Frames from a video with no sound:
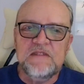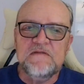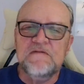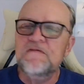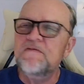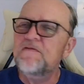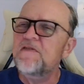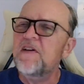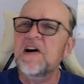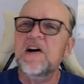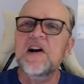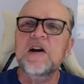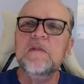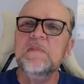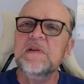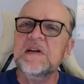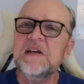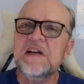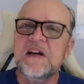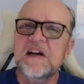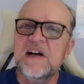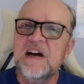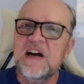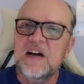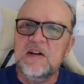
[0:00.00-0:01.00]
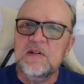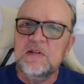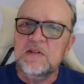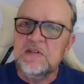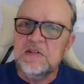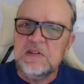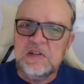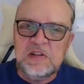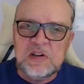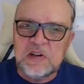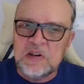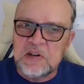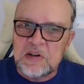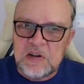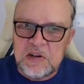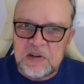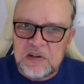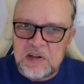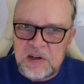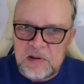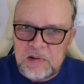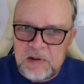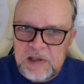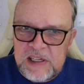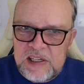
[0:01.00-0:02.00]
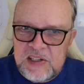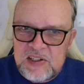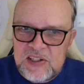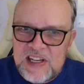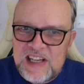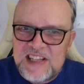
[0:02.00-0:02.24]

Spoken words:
far beyond your current reach.